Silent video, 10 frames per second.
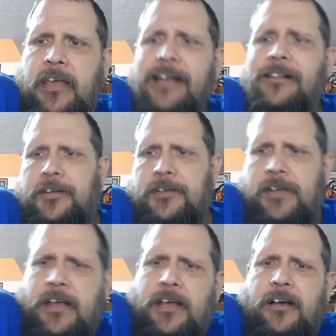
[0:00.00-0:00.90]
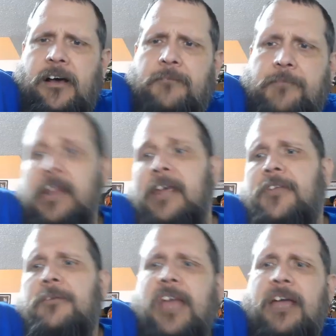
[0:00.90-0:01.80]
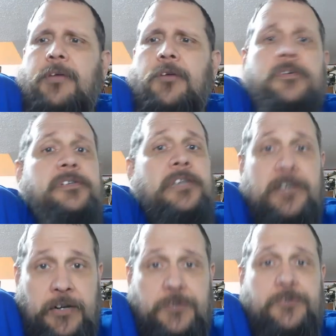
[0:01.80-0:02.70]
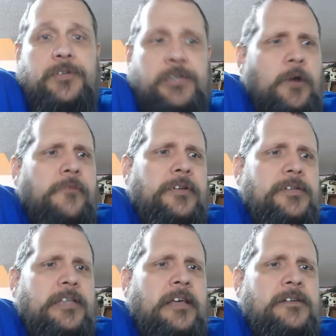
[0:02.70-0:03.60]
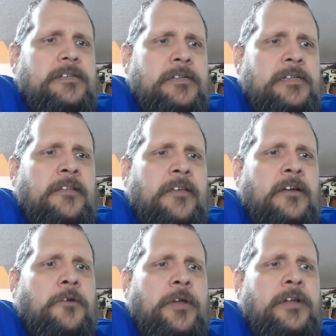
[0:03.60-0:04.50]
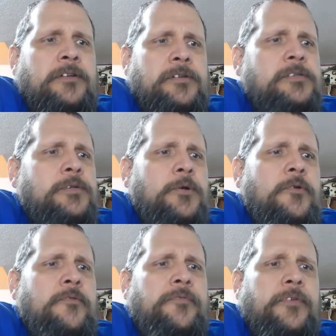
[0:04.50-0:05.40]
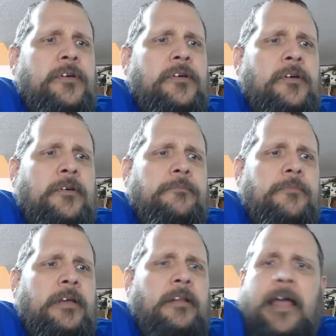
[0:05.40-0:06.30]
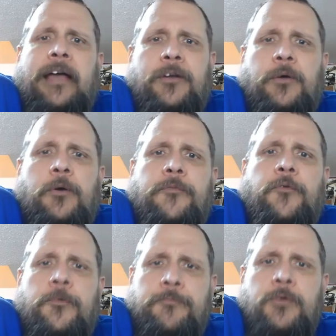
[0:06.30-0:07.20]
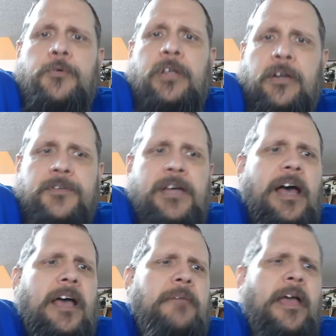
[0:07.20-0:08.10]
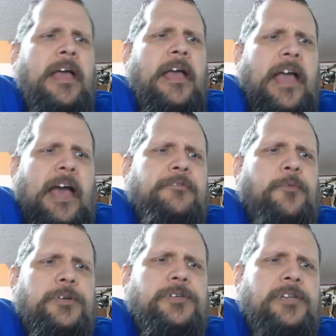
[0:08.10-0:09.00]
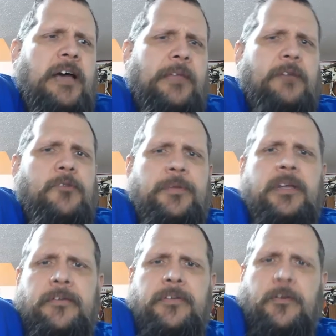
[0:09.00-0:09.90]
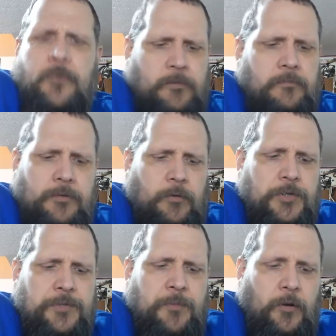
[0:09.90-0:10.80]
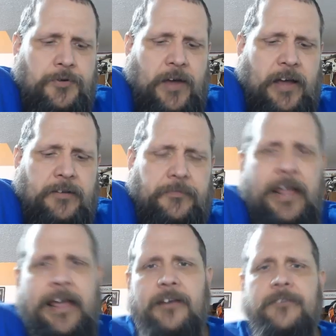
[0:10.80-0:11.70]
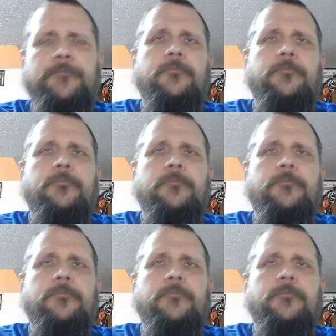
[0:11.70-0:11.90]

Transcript: England. Many of them came here as indentured servants. That is to say, they agreed to serve a landowner for a period of time, after which time they would be given their own little small tract of land.